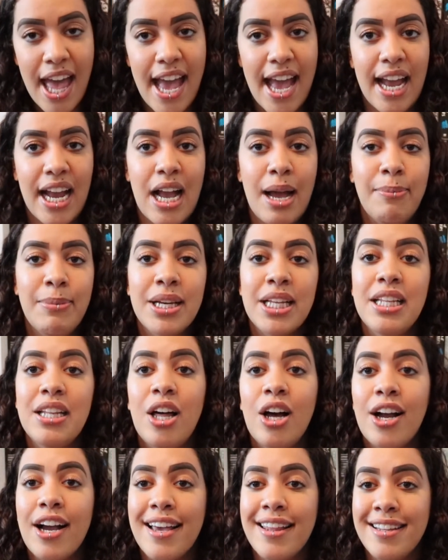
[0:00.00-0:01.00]
and coming
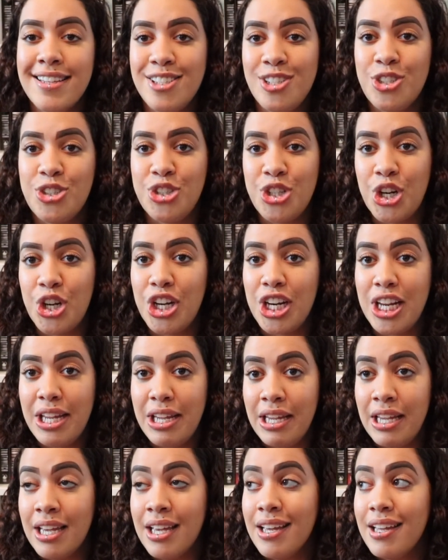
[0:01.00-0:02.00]
along on this
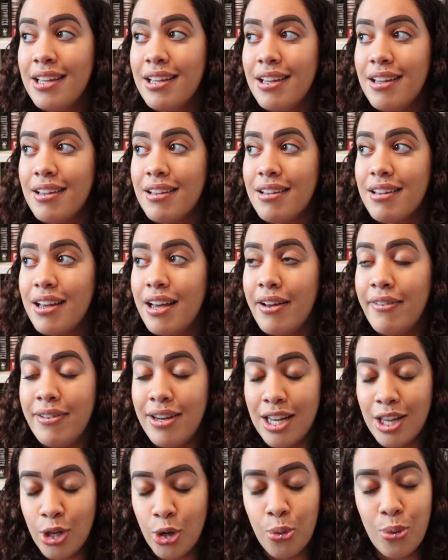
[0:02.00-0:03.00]
journey of
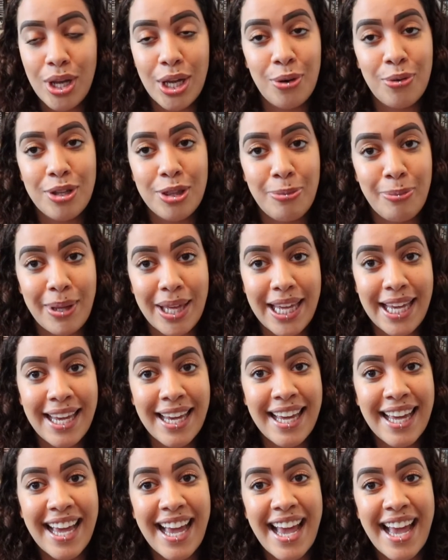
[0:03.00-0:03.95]
another week with me.